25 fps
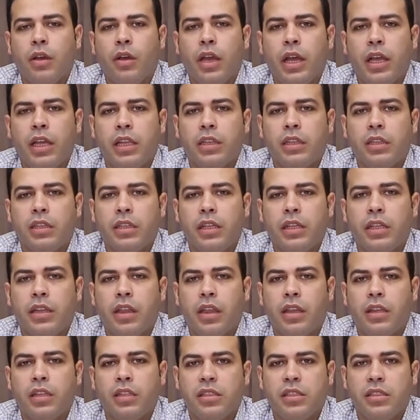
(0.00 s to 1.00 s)
and
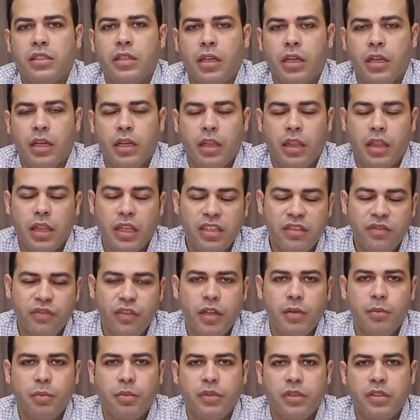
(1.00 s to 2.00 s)
these
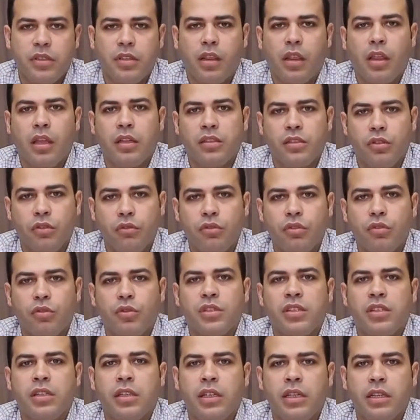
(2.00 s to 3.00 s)
fibrous
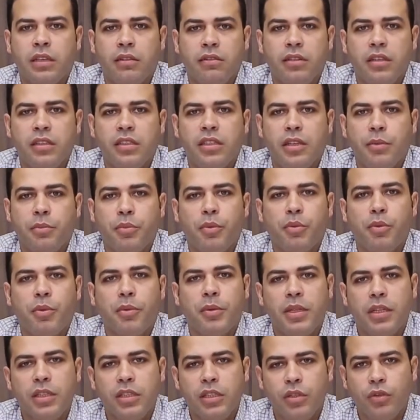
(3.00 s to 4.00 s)
circuits increase the
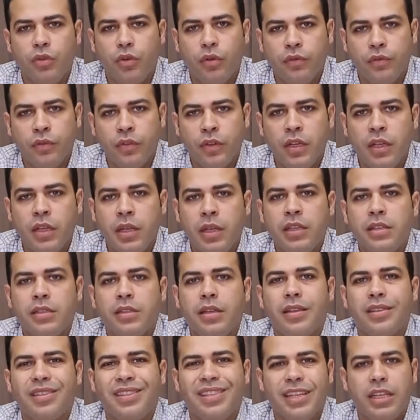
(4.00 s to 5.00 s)
probability of
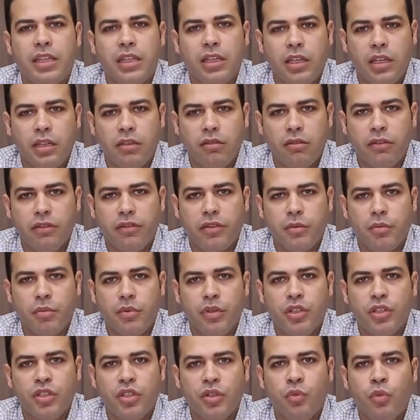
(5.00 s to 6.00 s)
sustaining atrial
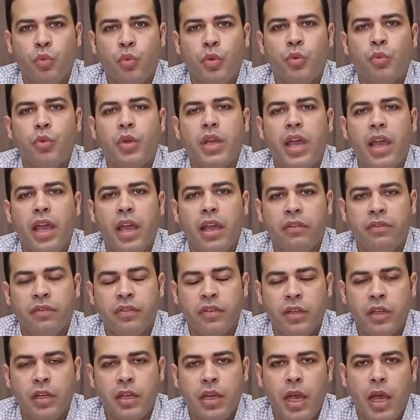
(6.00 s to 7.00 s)
fibrillation when we have
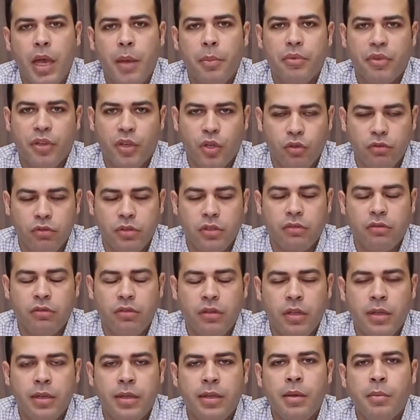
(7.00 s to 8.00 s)
a precursor.
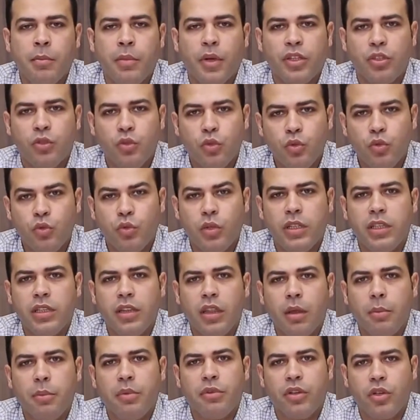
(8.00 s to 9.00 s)
But usually
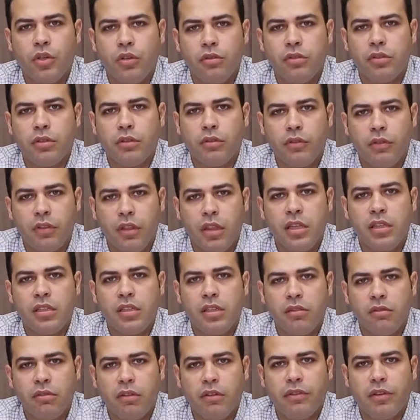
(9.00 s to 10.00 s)
the precursor of these
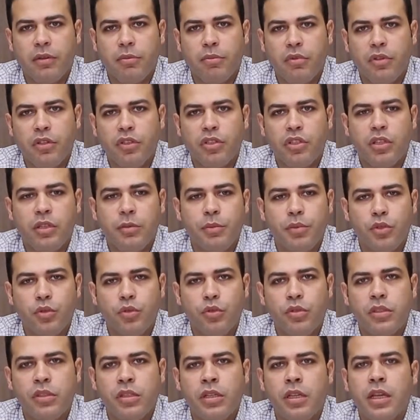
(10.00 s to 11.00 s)
atrial fibrillation
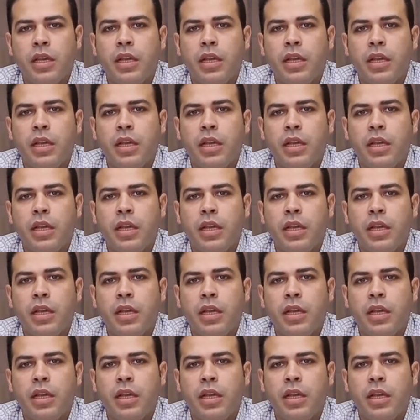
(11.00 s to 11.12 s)
episodes